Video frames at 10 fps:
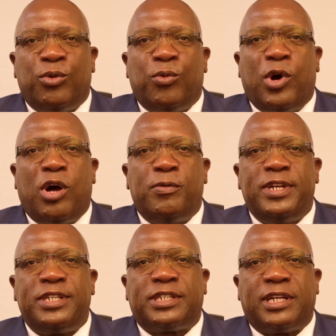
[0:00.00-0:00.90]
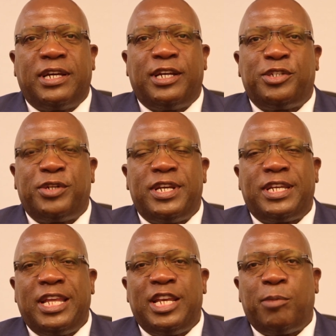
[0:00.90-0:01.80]
warrants
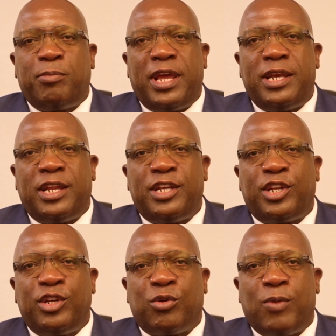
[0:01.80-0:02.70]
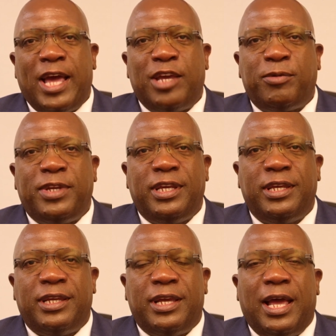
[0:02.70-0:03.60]
urgent independent inquiry
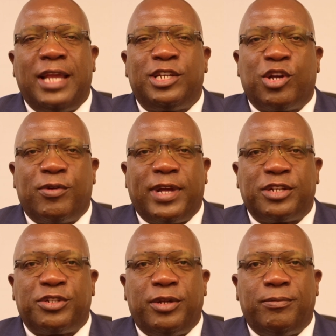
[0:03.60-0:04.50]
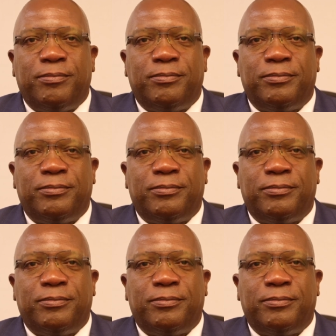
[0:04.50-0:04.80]
and correction.